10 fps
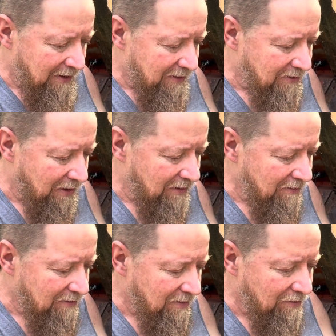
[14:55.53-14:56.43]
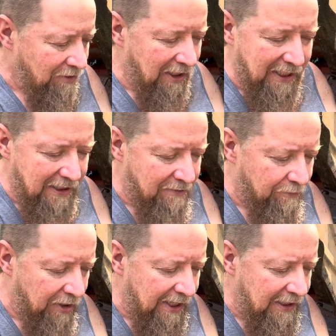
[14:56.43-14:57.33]
So we're going to get some
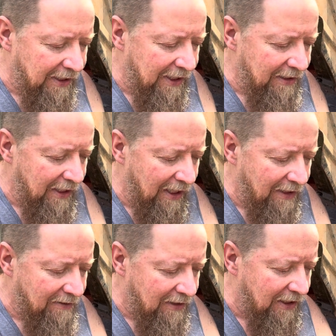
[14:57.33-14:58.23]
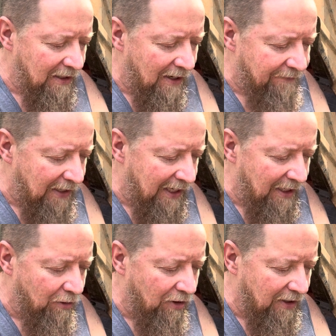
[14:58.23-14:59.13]
brake clean and clean off any
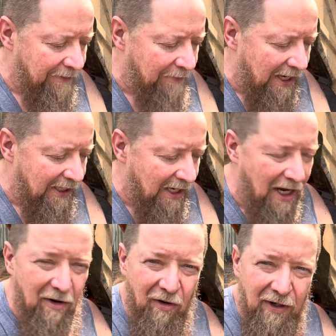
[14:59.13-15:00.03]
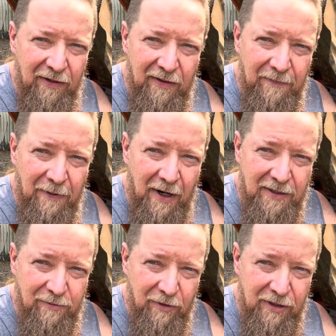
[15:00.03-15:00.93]
oil that might have got on the
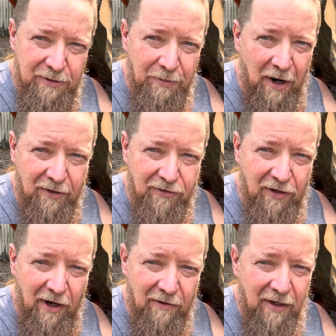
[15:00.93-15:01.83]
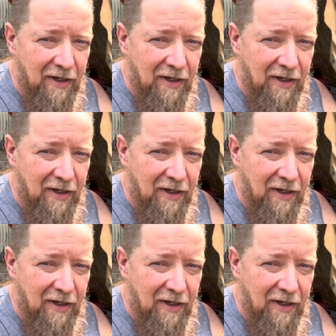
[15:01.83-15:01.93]
parts where the sparks go.